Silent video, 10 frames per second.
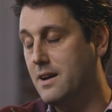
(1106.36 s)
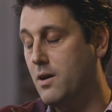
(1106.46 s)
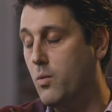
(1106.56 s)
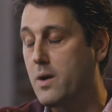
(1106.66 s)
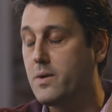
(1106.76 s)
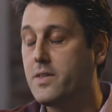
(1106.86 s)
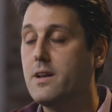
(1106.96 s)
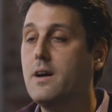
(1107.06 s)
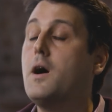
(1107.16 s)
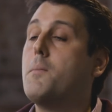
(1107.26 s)
away with
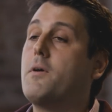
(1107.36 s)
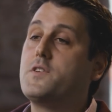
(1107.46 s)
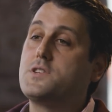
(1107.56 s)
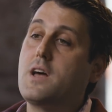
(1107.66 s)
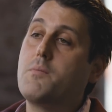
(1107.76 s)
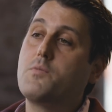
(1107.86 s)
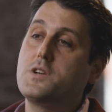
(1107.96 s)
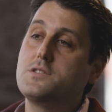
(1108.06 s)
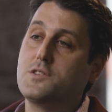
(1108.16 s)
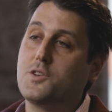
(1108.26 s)
it. But for some
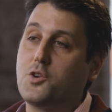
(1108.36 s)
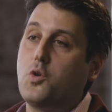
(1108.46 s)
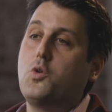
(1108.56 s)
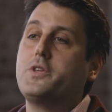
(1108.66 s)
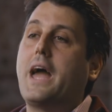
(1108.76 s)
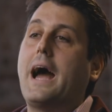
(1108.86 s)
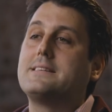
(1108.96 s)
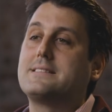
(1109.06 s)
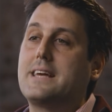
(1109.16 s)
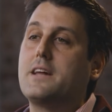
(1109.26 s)
reason, the gold
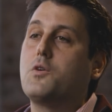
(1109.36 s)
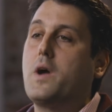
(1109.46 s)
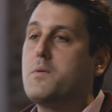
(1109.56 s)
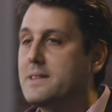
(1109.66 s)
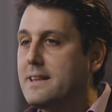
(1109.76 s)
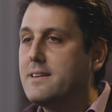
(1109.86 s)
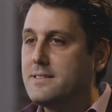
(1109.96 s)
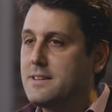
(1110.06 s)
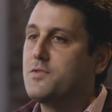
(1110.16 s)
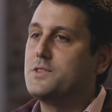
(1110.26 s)
guys get away with little
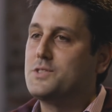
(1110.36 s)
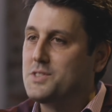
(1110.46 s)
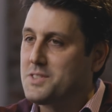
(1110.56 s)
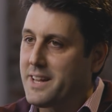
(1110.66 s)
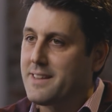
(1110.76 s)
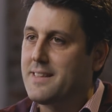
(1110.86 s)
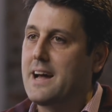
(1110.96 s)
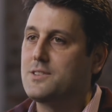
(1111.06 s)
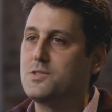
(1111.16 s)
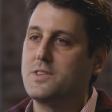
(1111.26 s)
differences like
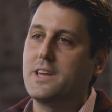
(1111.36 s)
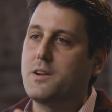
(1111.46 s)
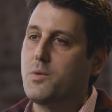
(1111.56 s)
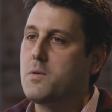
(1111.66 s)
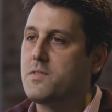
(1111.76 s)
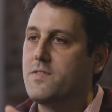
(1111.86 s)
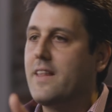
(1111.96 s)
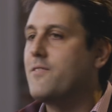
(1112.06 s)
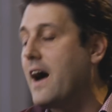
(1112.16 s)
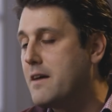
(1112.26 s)
that. So they get away with
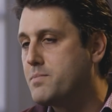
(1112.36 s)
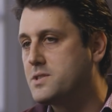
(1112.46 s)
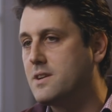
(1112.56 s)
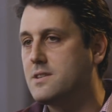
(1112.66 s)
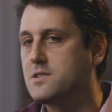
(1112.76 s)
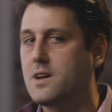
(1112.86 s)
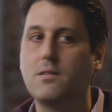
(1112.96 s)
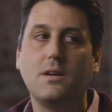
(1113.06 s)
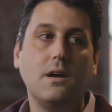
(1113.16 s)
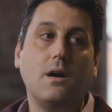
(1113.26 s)
5% discount.